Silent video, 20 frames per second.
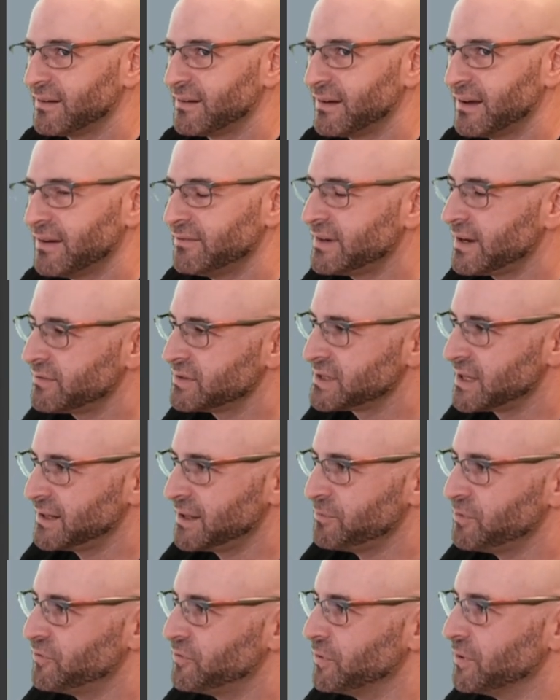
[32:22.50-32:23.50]
done that
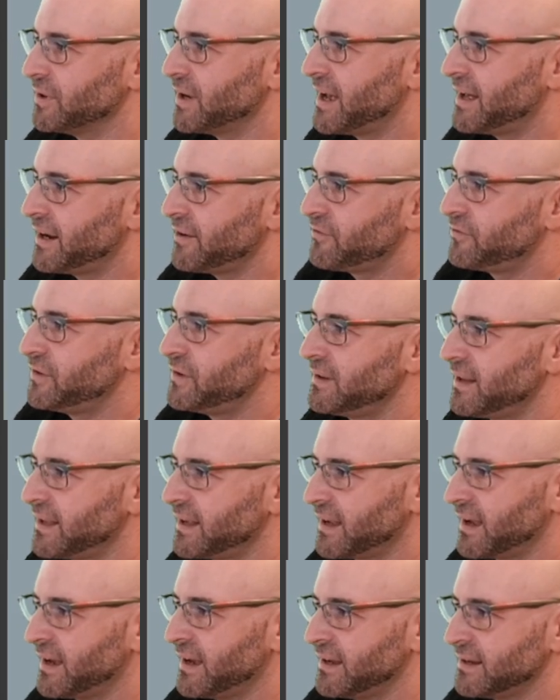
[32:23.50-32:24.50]
before, and I feel
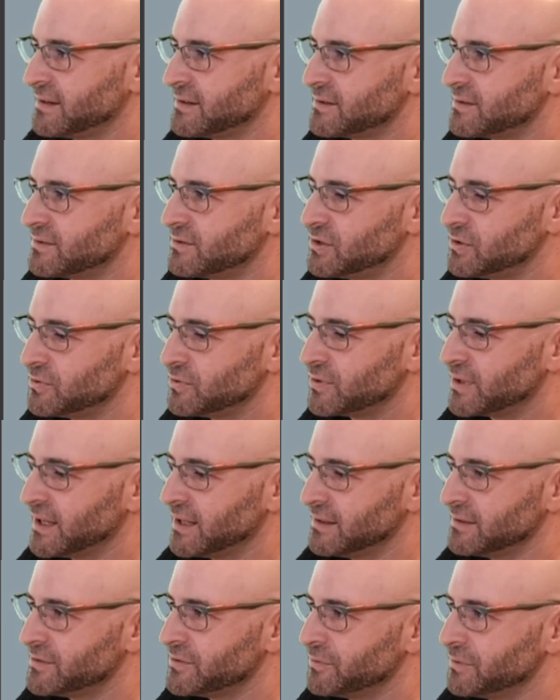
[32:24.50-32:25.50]
like I do get
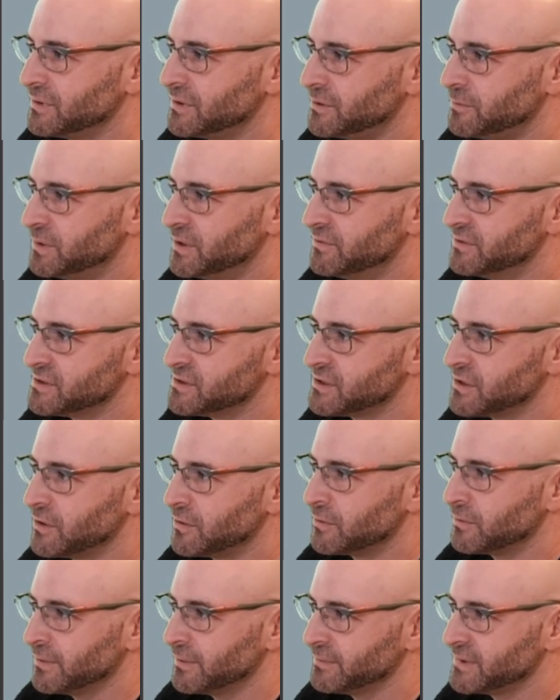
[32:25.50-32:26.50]
into a little bit of a
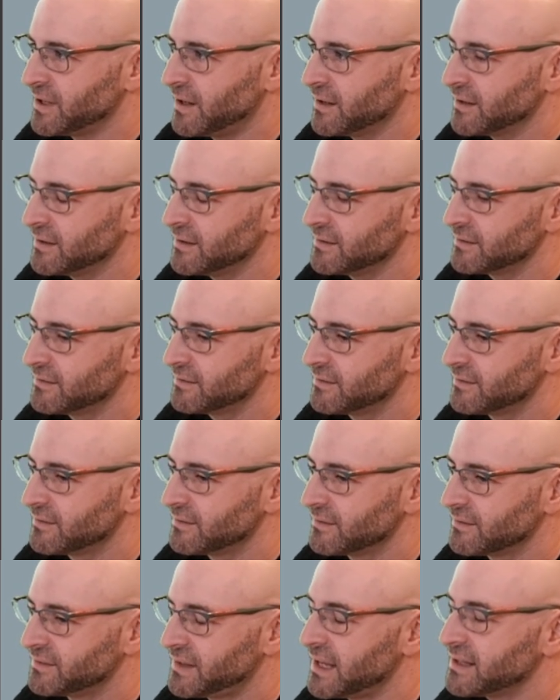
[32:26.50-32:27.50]
zone when I'm talking.
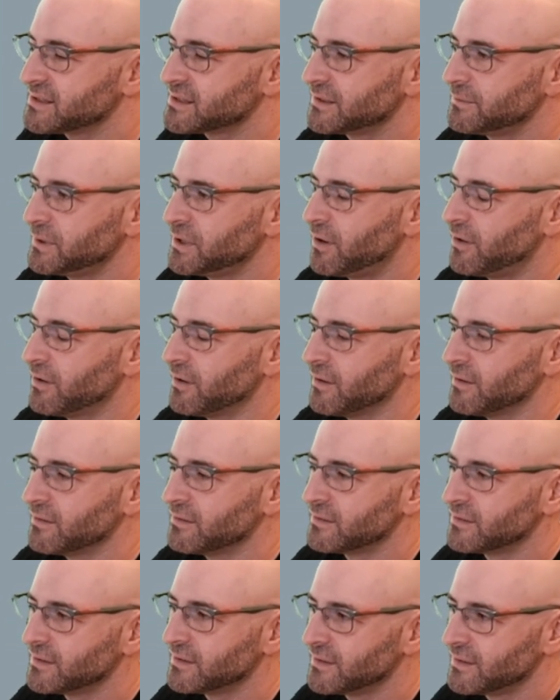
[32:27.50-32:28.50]
That's gonna be hard.
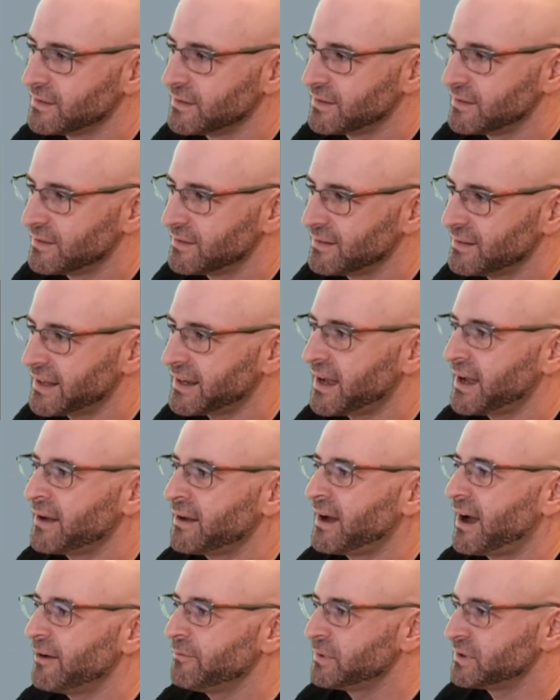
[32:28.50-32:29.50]
Like
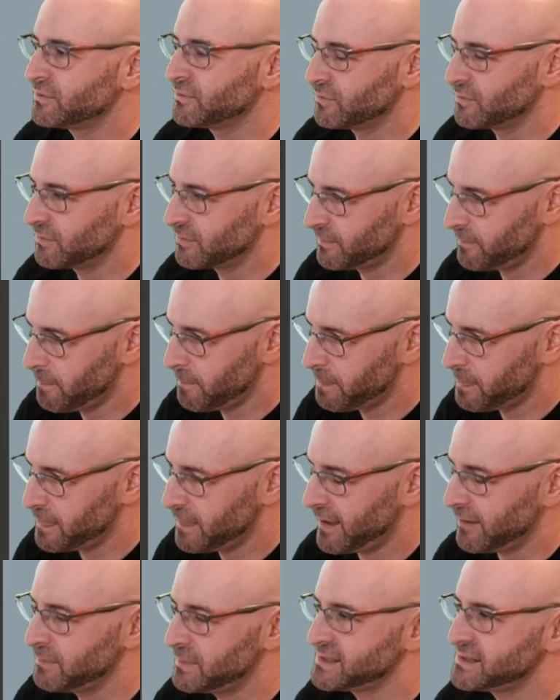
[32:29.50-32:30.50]
I've been
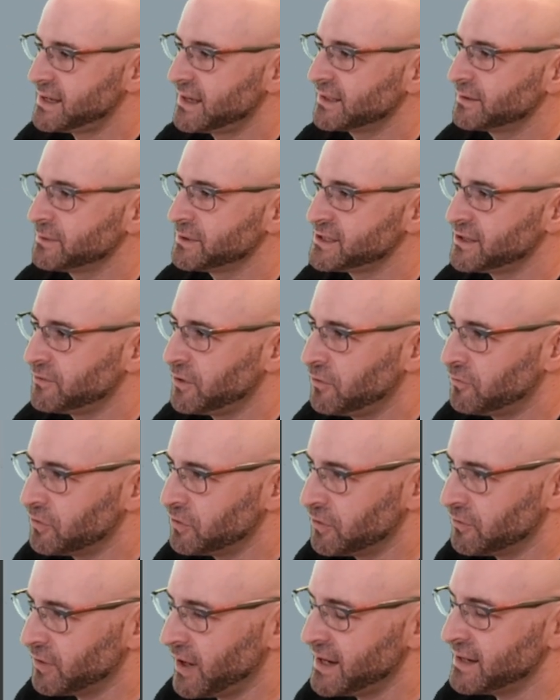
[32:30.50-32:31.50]
saying to myself over and
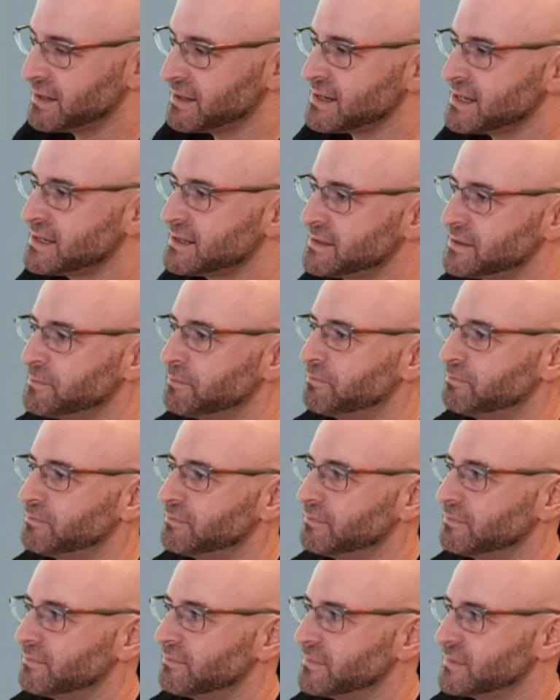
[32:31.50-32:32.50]
over, I need to
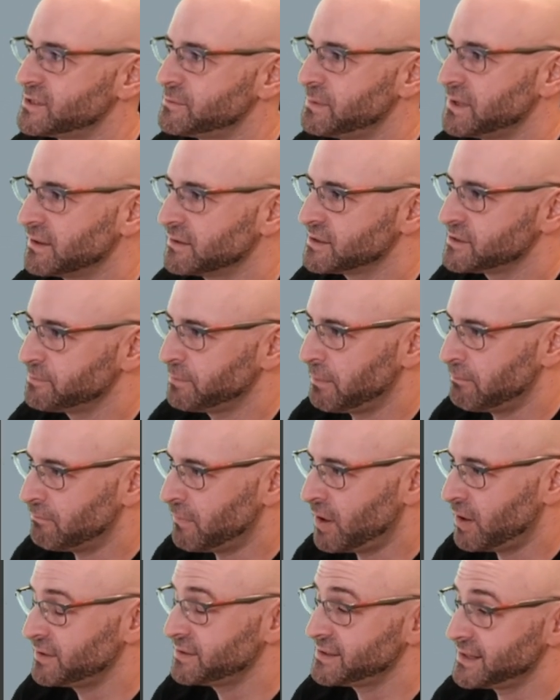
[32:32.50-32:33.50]
speak in
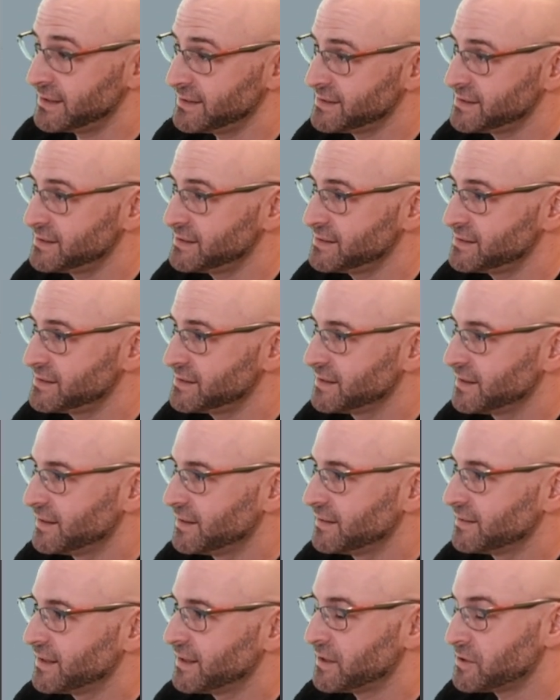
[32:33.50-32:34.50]
small sentences
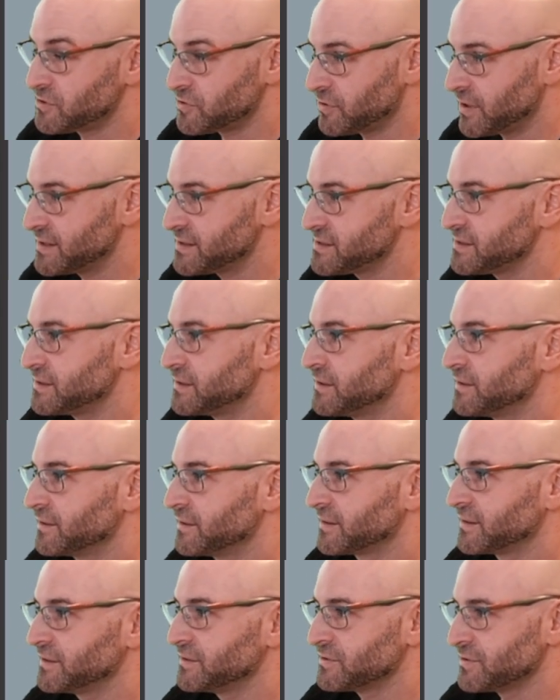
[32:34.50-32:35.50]
that a translator
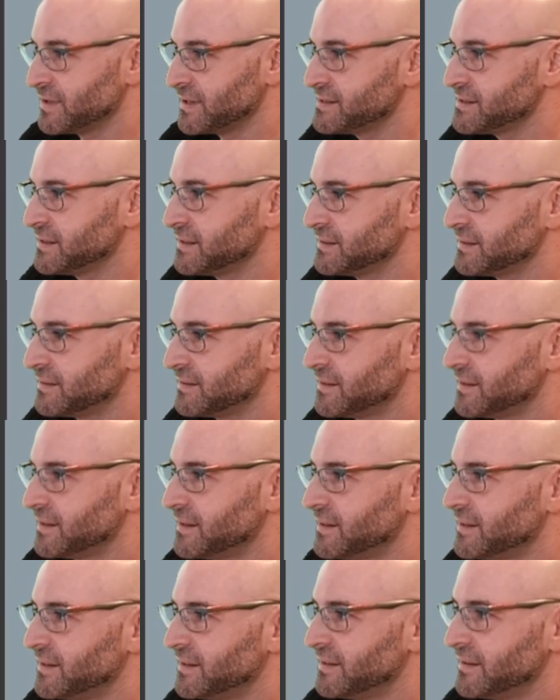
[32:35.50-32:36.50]
can translate.
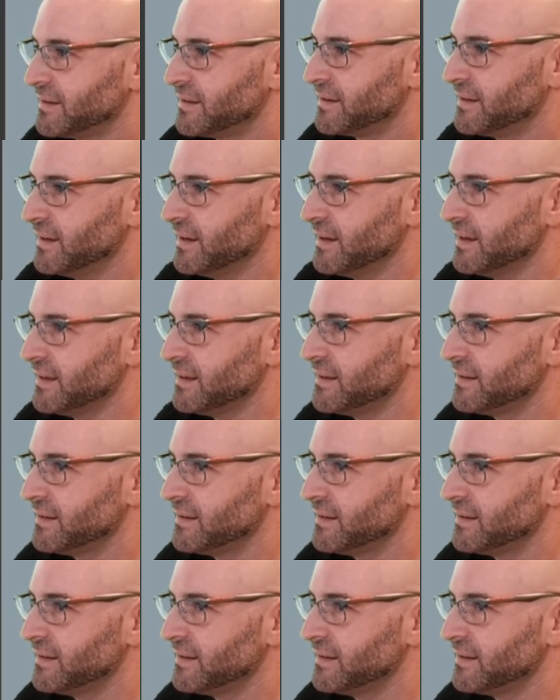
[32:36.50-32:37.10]
Uh,